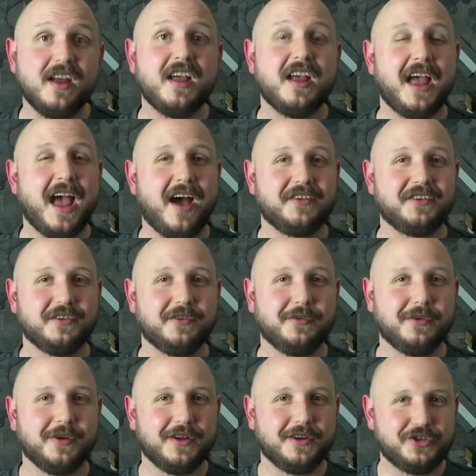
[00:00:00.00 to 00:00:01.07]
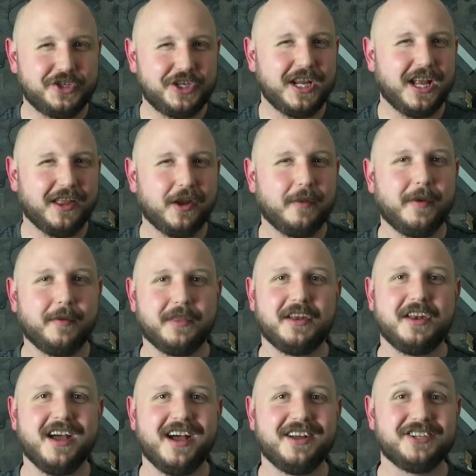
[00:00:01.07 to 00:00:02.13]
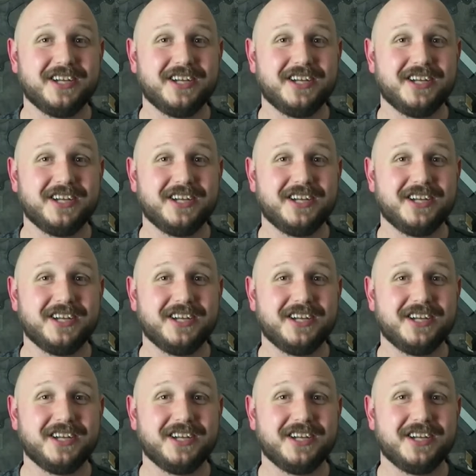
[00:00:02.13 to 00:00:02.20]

how to cheat a little bit with a nudge,